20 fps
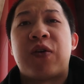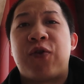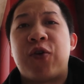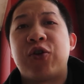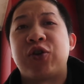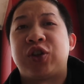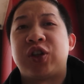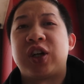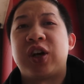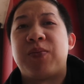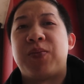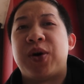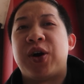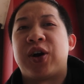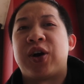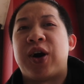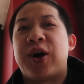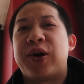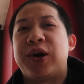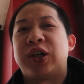For a Zinger
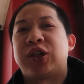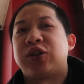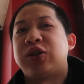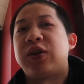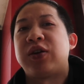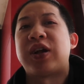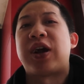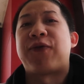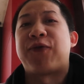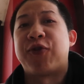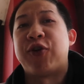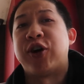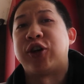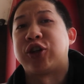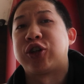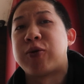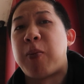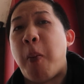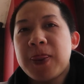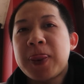burger, it's not that
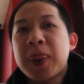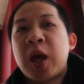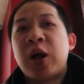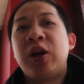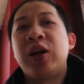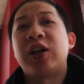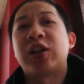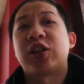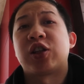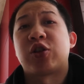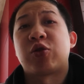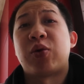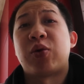fresh. I think it's a